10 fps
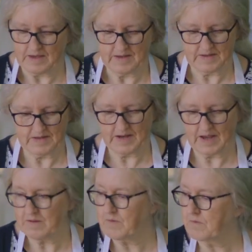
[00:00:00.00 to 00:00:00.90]
So
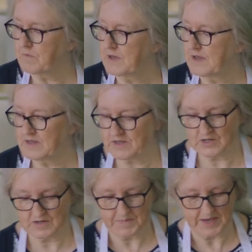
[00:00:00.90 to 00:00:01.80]
now we need to
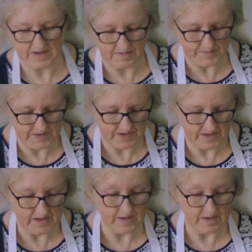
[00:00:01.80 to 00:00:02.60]
just make up the